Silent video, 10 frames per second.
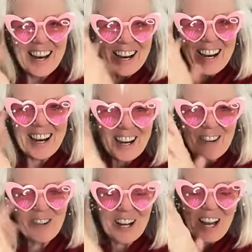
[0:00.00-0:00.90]

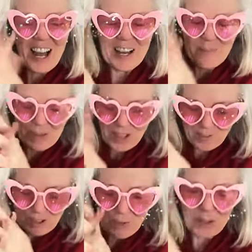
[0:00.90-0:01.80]
All right, I am
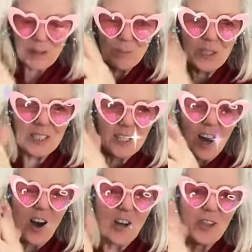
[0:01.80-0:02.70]
loving what I'm
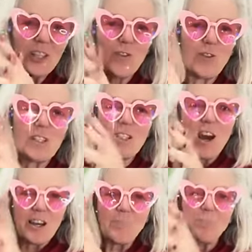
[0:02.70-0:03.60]
seeing, all the different
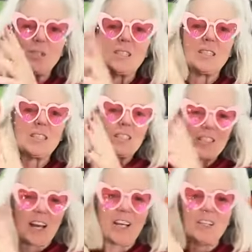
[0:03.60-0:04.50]
types and
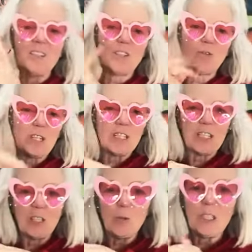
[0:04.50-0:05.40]
styles of
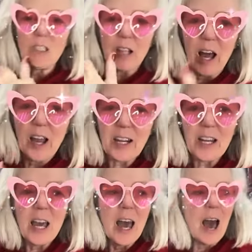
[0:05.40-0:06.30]
continuous
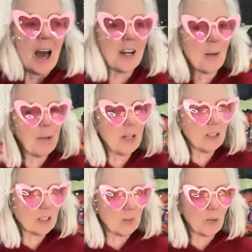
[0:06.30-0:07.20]
line, and I'm
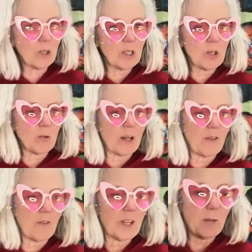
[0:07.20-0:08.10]
hearing some really
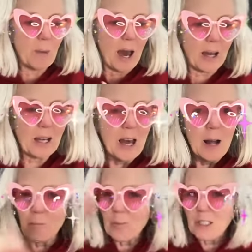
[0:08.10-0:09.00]
great feedback.
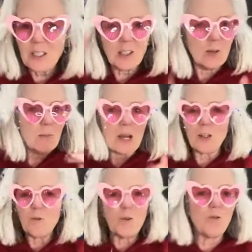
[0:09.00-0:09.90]
It doesn't
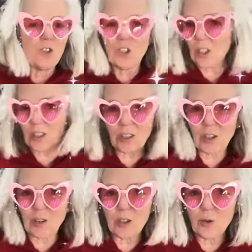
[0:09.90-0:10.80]
matter if you've just
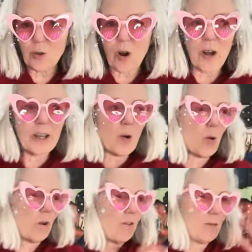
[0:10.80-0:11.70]
started drawing
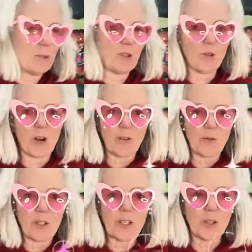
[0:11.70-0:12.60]
or if you've been drawing
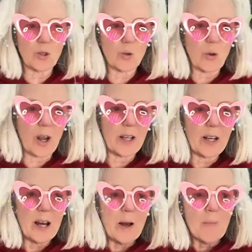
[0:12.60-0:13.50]
for years, right?
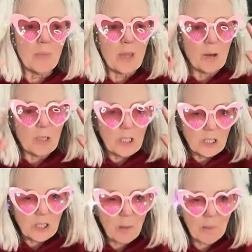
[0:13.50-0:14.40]
There is
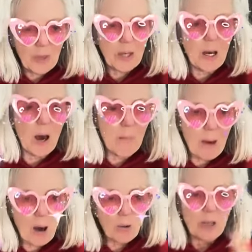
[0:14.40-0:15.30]
something
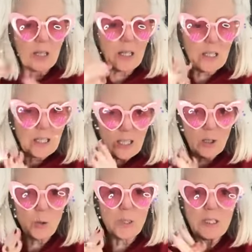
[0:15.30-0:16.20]
about the
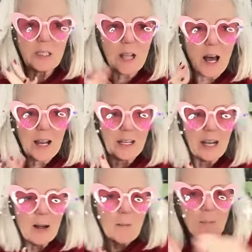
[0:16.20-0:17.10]
continuous line
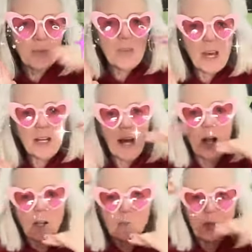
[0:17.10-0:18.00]
that
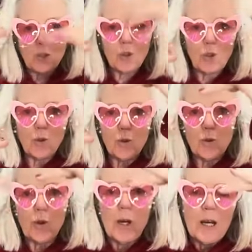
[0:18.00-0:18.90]
helps
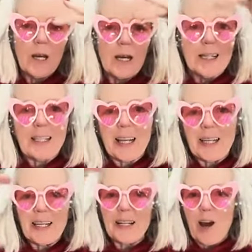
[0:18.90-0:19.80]
you
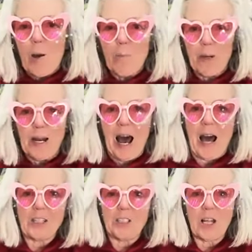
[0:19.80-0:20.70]
take it up a
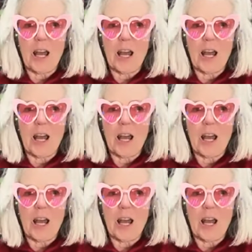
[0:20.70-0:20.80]
notch.